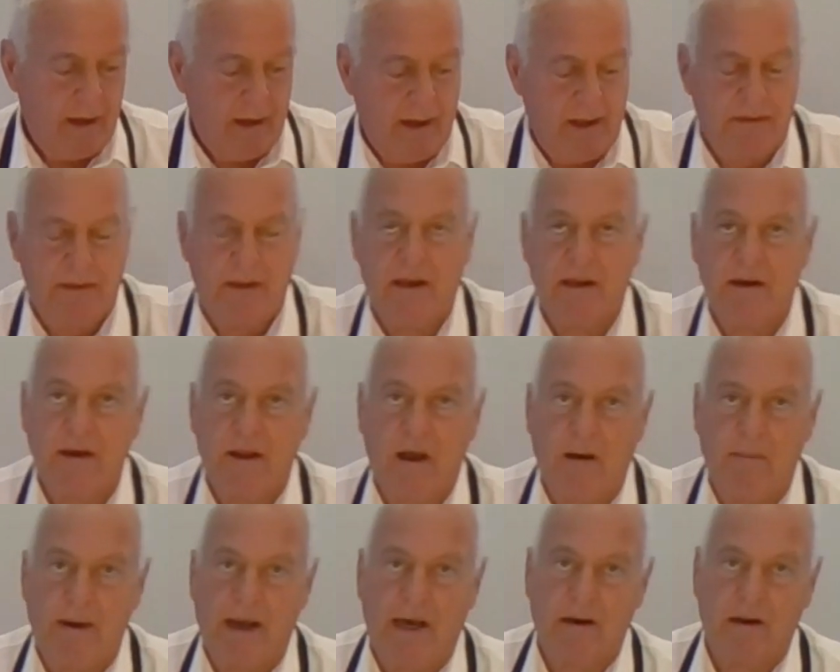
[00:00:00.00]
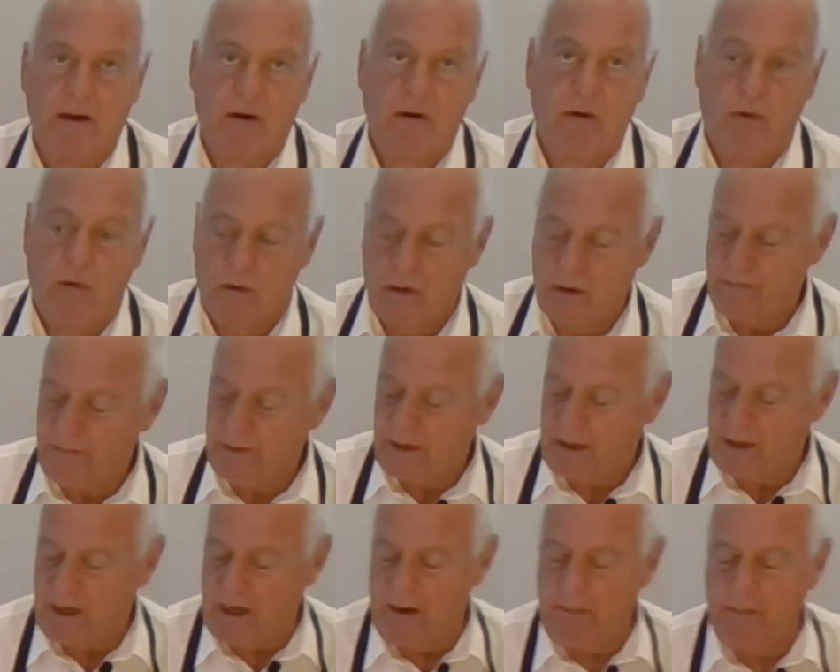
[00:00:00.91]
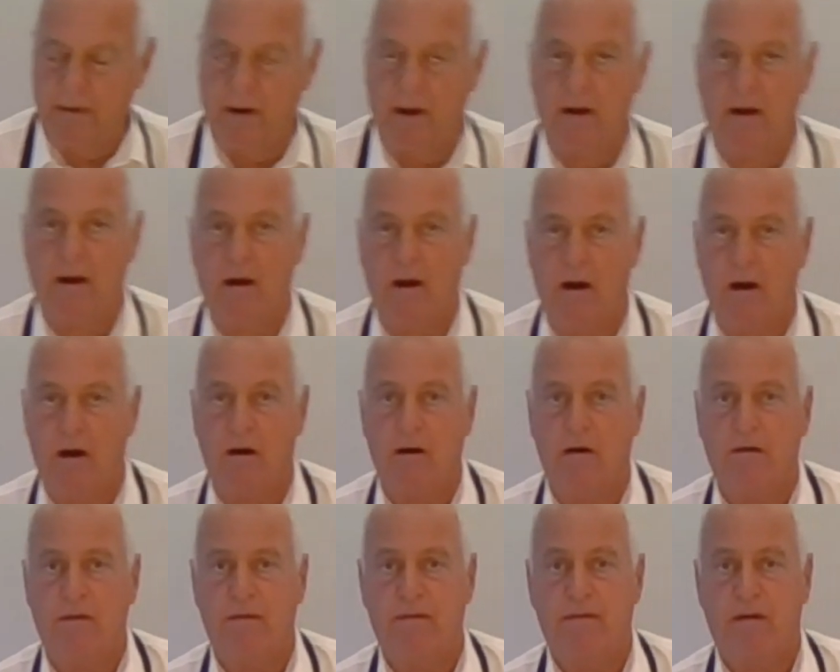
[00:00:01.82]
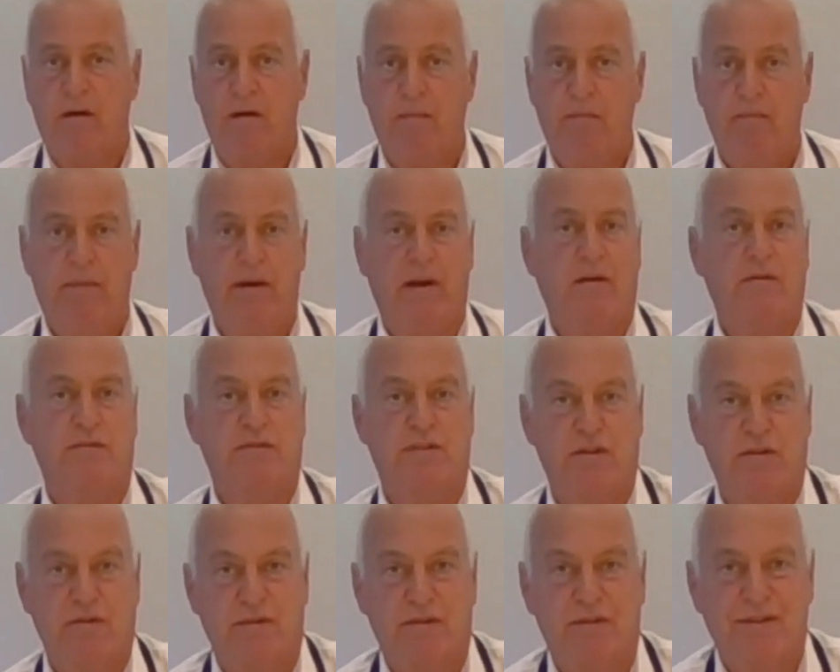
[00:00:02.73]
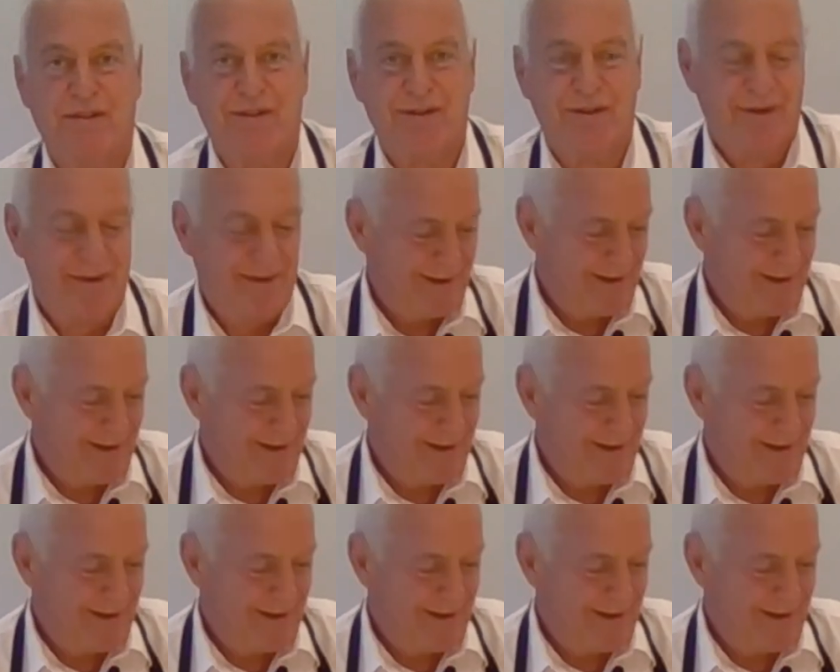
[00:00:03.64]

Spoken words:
And then about 1/4 cup of pickle juice.